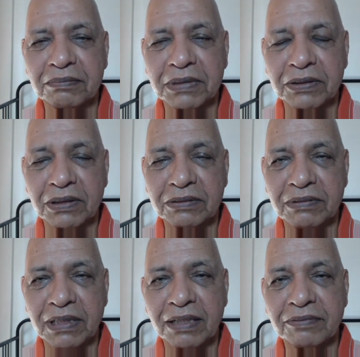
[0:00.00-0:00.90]
because
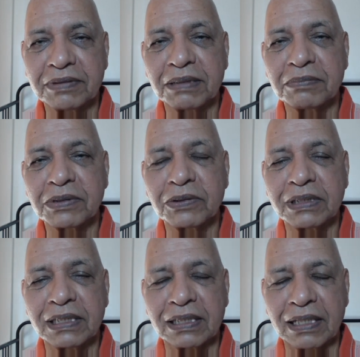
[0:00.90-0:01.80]
we loved them so
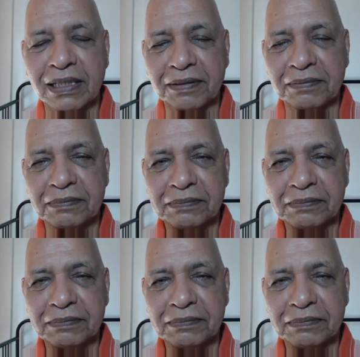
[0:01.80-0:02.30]
dearly.